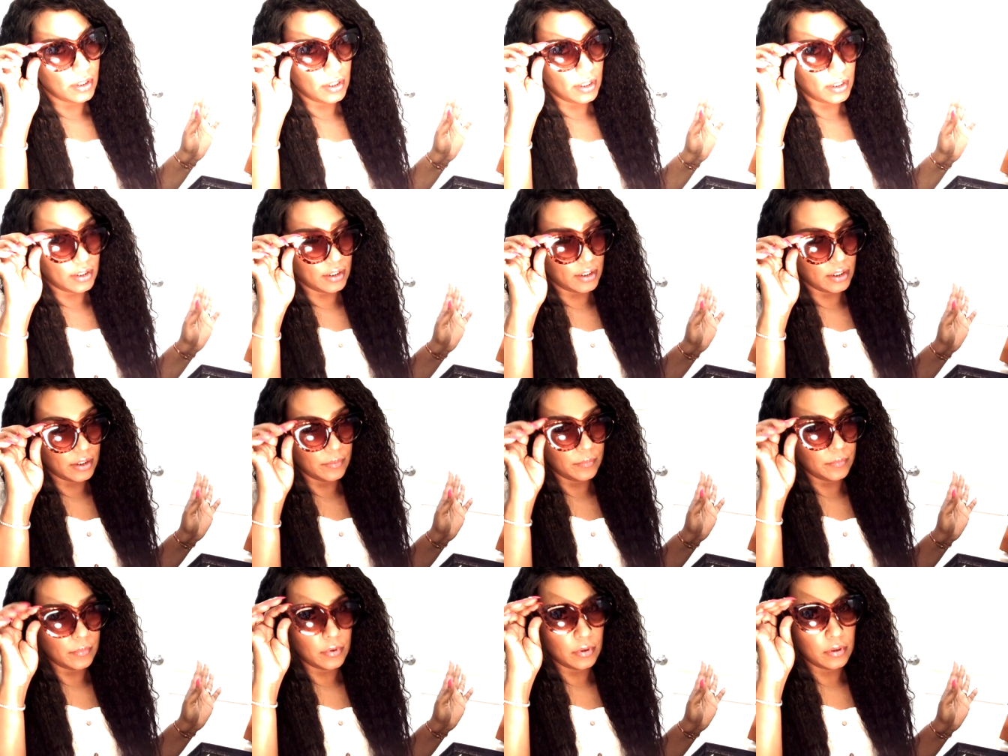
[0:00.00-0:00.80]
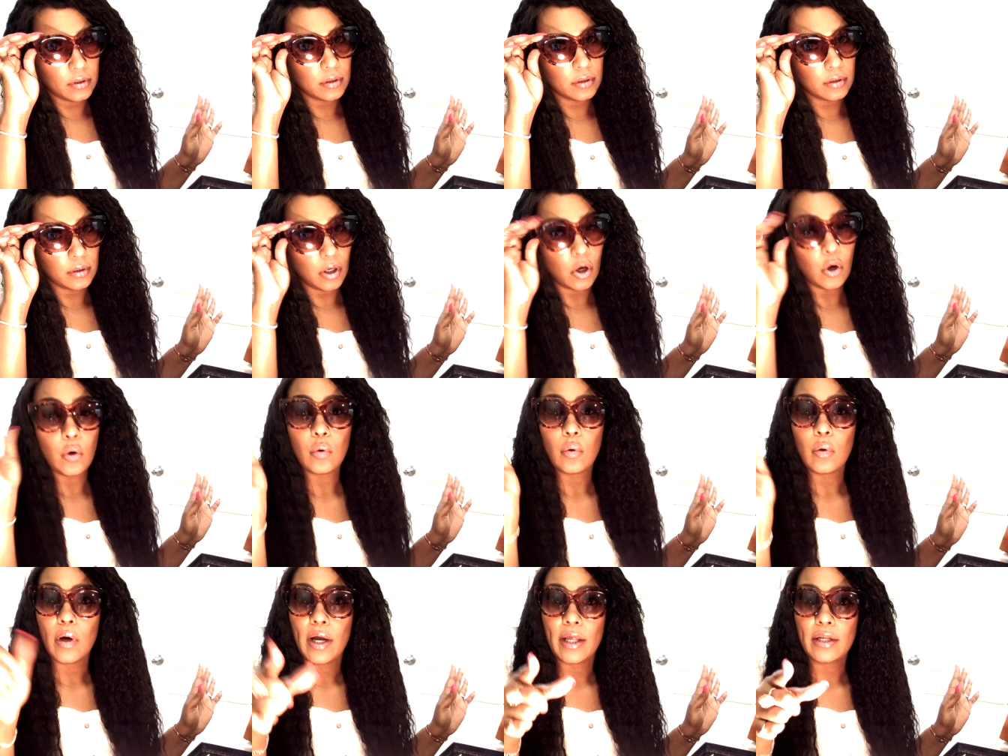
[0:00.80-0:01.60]
Um,
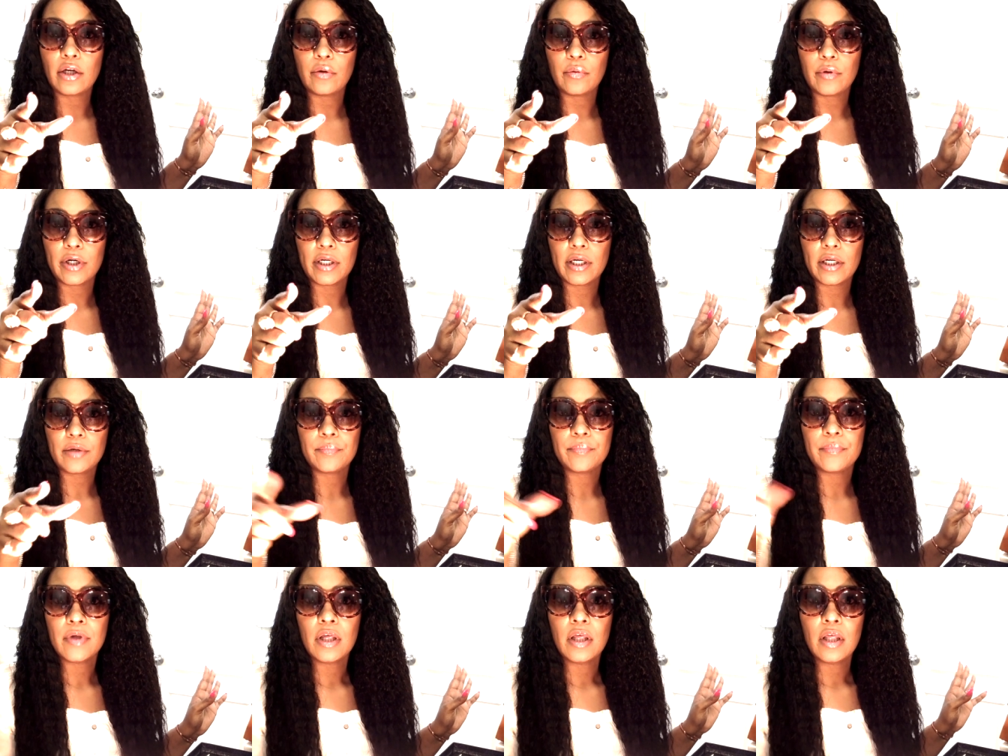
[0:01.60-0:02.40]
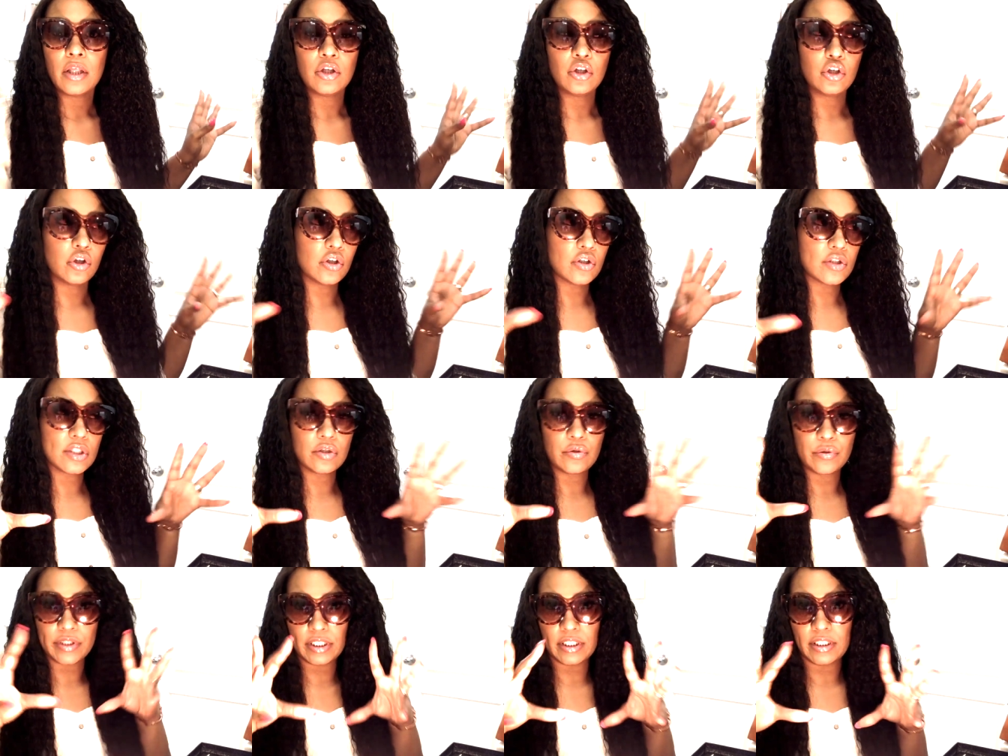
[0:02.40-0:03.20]
oh, I know where I got them. You know those
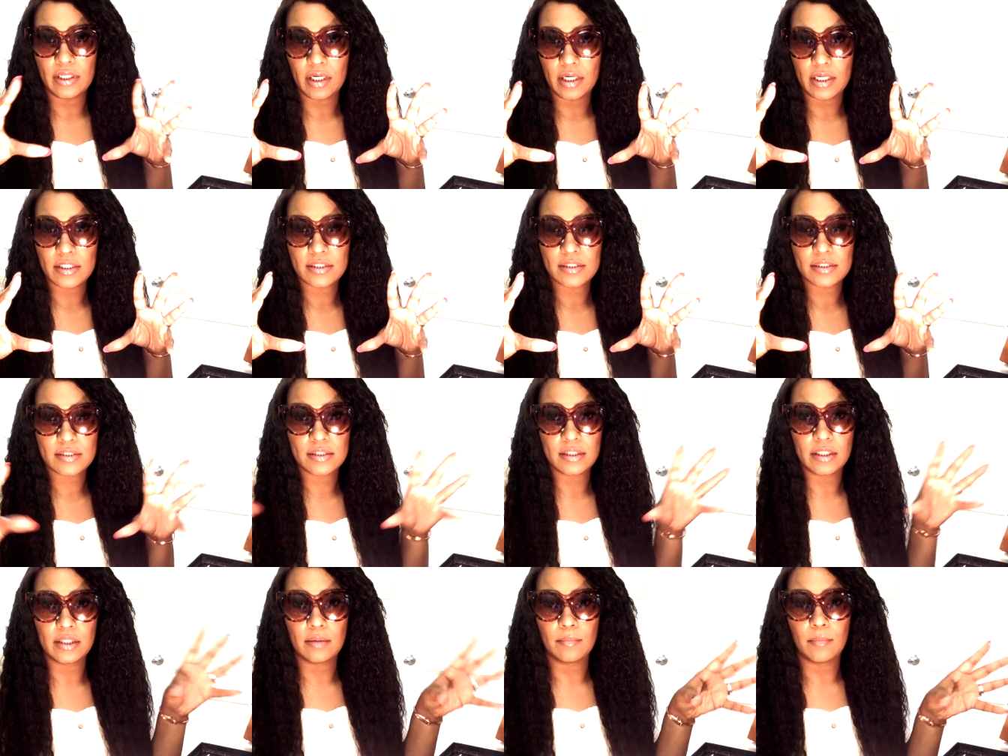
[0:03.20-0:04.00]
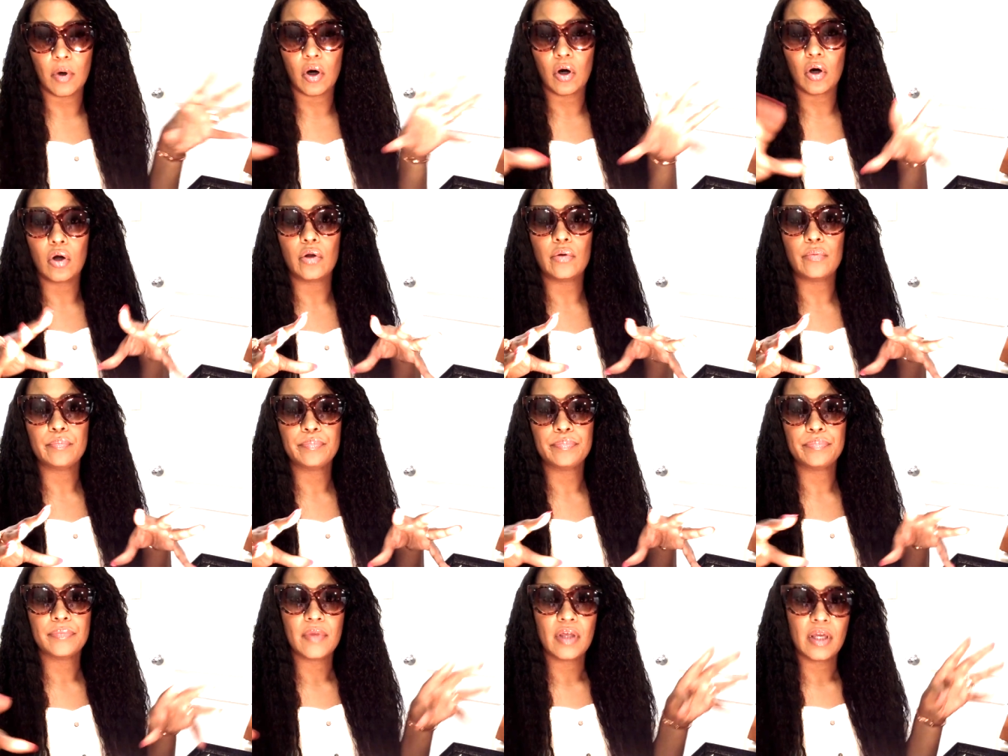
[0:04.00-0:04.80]
little kiosks in the mall
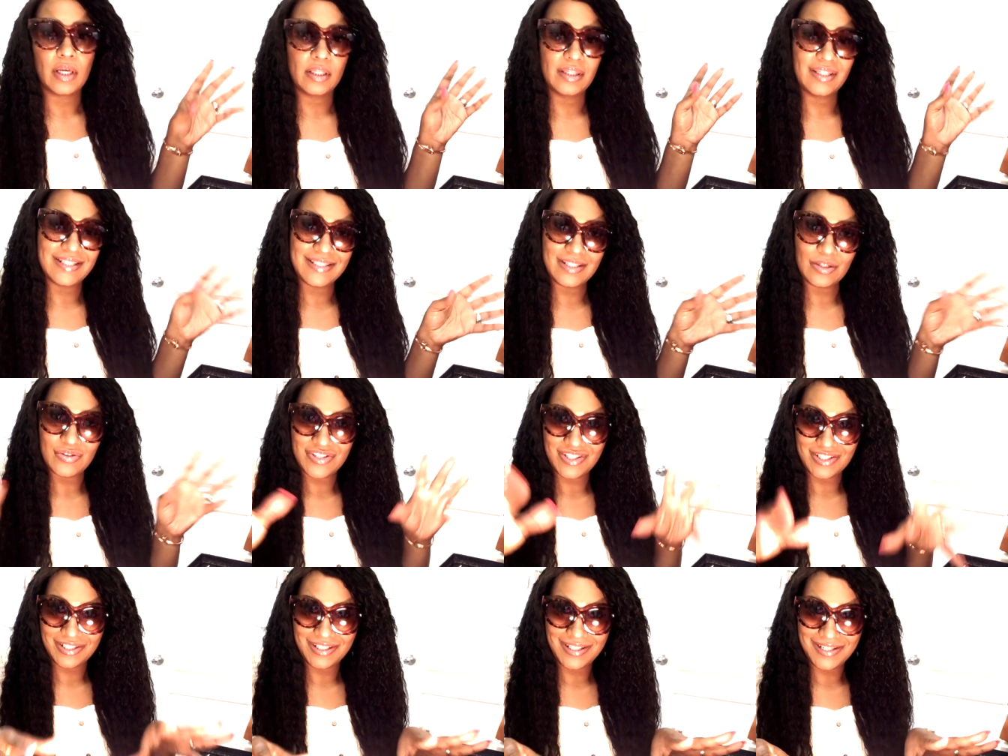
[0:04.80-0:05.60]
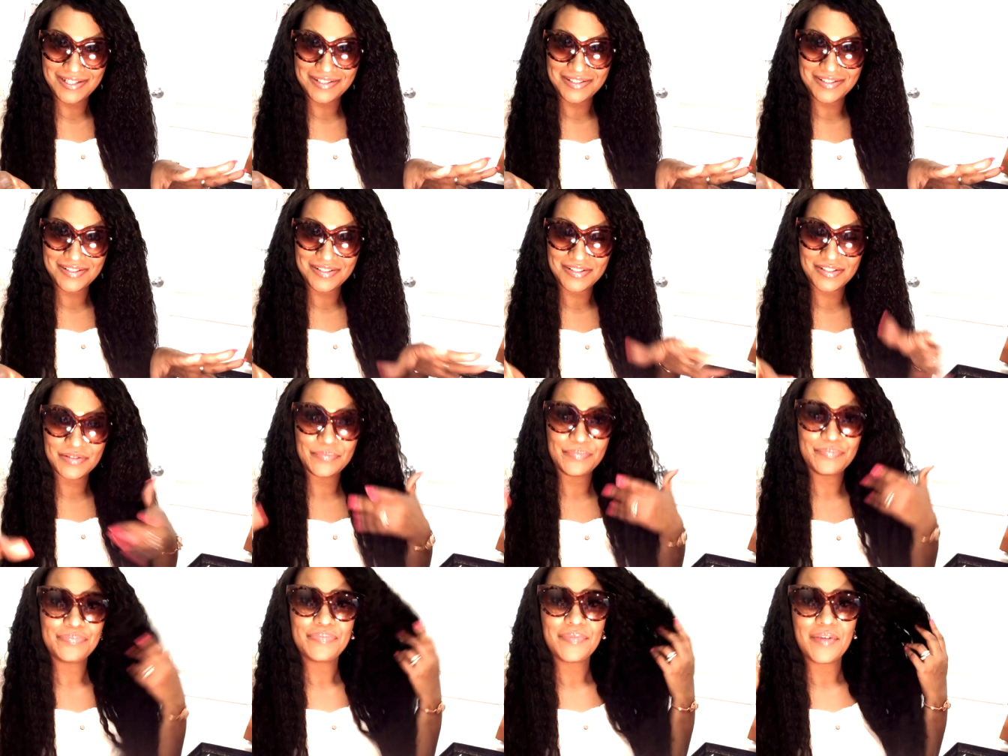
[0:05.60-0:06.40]
and they sell sunglasses?
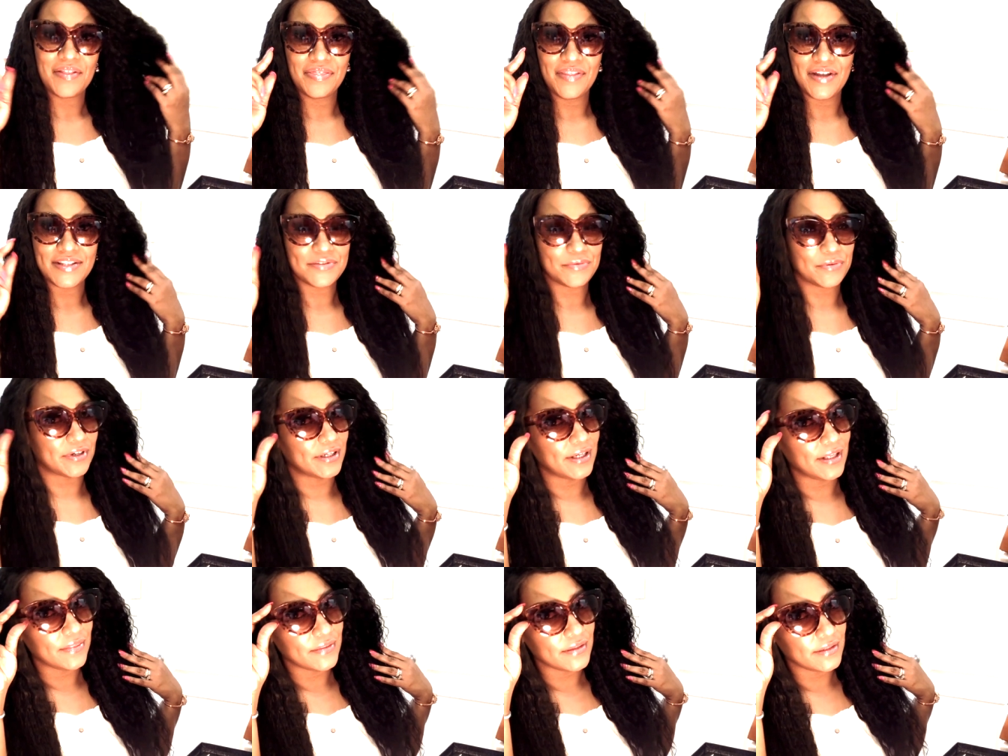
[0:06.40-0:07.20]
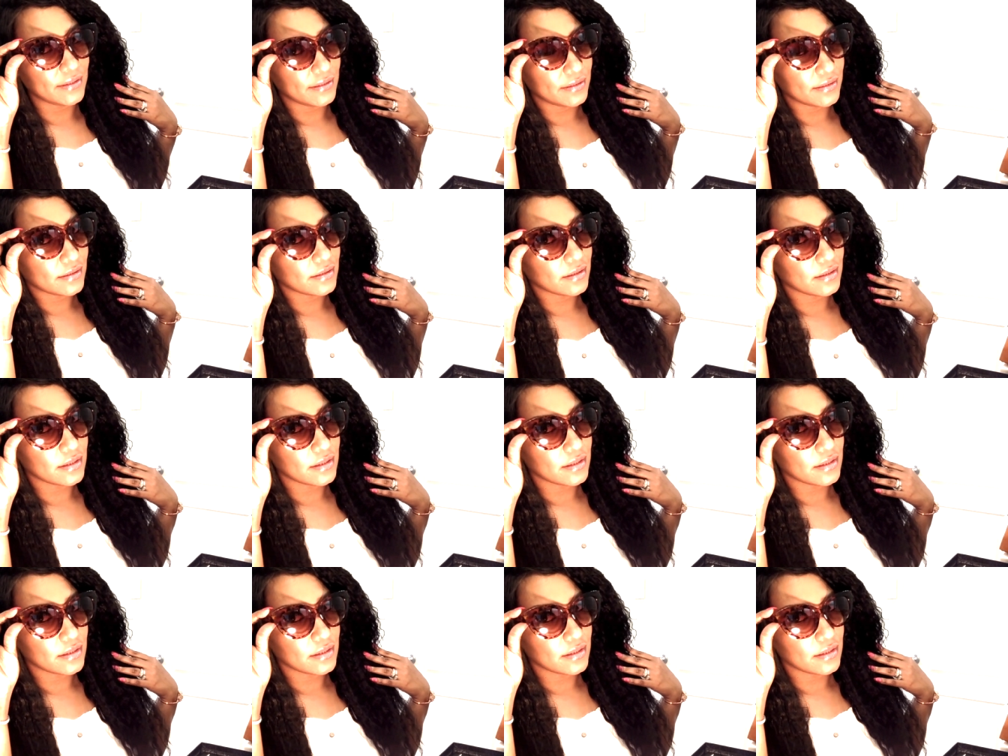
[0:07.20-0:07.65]
That's where I got these.